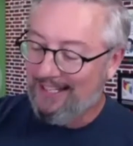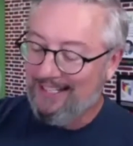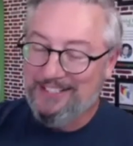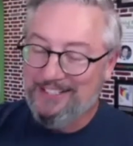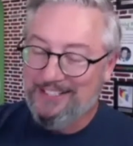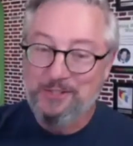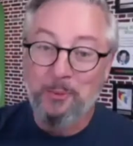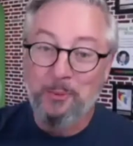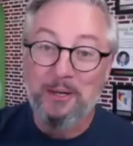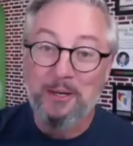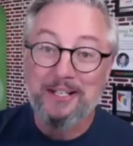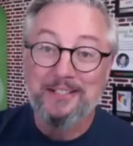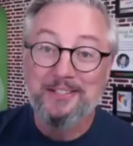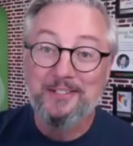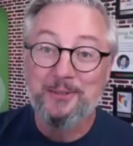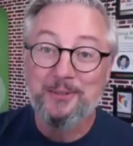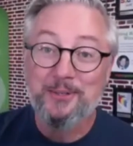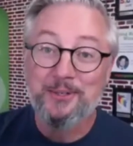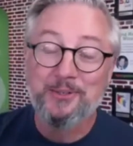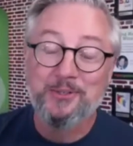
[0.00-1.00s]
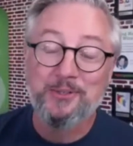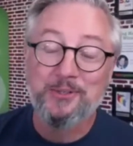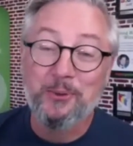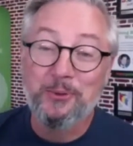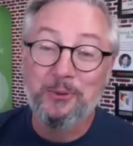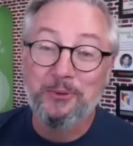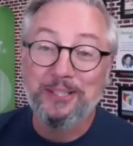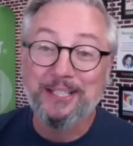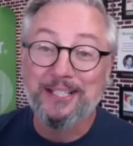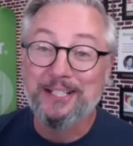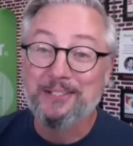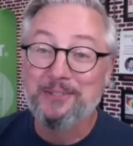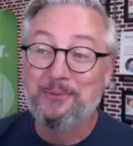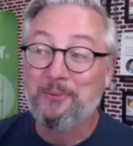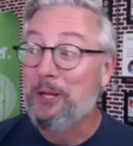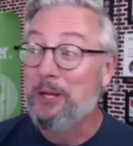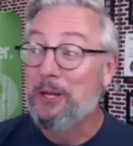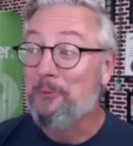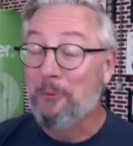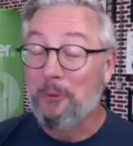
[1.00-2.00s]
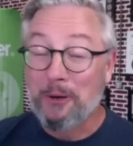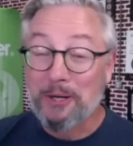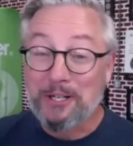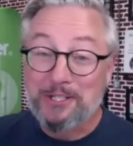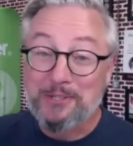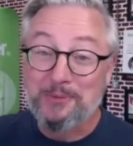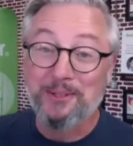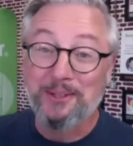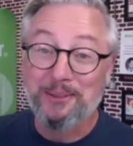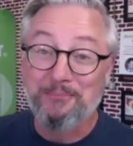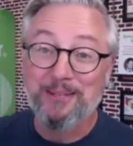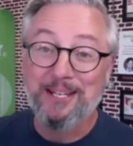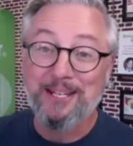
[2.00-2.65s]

he's 22 years old and he, he works with me